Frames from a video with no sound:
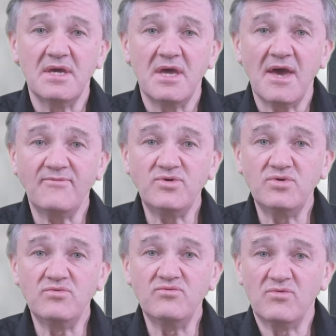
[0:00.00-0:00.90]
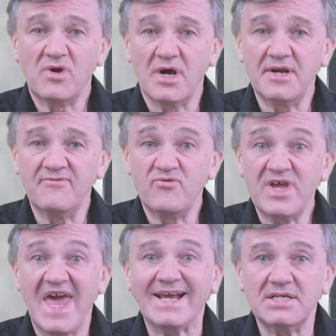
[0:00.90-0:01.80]
Have you kind of
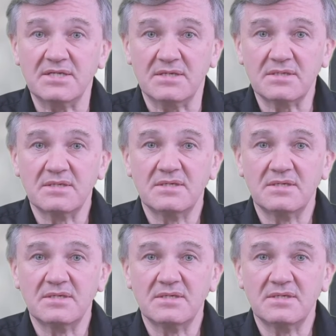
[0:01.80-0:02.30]
reacted?